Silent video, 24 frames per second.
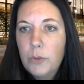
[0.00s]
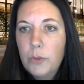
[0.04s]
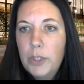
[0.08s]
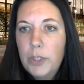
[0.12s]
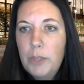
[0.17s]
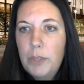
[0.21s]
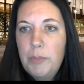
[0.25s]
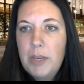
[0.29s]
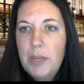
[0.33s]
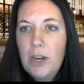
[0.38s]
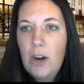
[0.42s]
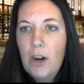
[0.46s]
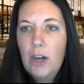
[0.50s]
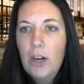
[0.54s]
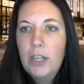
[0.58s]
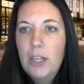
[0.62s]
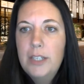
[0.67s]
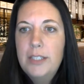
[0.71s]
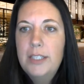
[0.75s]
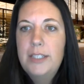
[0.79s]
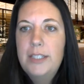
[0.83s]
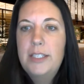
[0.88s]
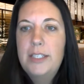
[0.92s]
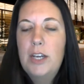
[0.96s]
Would it be
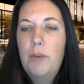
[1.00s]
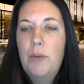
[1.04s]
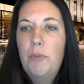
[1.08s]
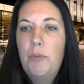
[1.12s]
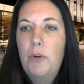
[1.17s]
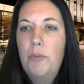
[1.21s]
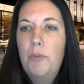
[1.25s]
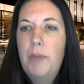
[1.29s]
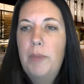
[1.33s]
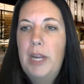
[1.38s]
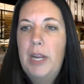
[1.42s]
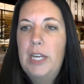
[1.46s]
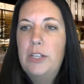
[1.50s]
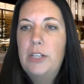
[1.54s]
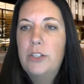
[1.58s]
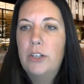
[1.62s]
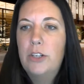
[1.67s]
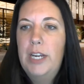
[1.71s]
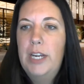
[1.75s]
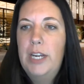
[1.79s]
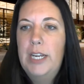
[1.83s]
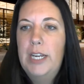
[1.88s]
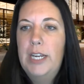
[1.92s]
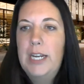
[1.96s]
hard to double
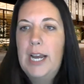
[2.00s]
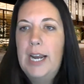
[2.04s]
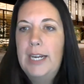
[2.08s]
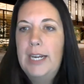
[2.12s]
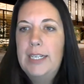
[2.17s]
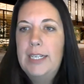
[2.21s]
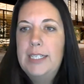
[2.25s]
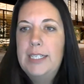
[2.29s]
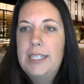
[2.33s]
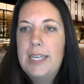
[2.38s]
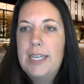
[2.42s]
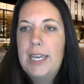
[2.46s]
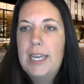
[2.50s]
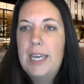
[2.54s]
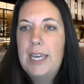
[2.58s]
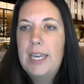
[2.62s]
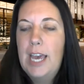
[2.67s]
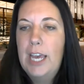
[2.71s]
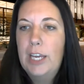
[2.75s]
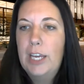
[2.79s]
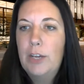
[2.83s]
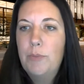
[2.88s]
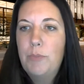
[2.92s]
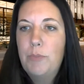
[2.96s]
major in IT
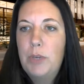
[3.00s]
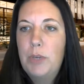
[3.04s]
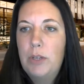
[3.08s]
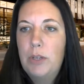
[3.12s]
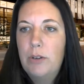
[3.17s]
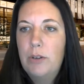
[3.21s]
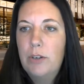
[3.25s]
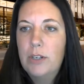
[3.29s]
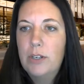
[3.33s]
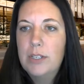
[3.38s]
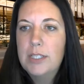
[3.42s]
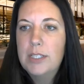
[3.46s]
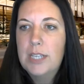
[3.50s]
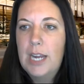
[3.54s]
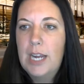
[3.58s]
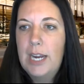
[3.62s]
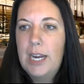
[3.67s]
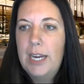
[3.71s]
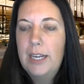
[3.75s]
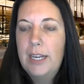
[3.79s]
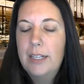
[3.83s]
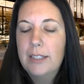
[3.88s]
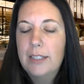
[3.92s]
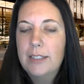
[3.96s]
and computer
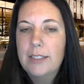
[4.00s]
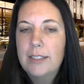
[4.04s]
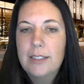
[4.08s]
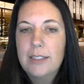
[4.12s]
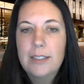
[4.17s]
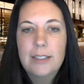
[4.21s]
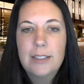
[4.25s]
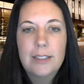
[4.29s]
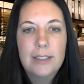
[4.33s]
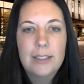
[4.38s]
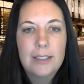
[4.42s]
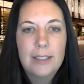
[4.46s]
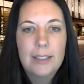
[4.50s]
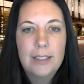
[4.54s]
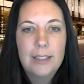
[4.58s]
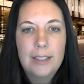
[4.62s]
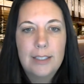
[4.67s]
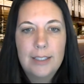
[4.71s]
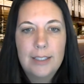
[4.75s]
science?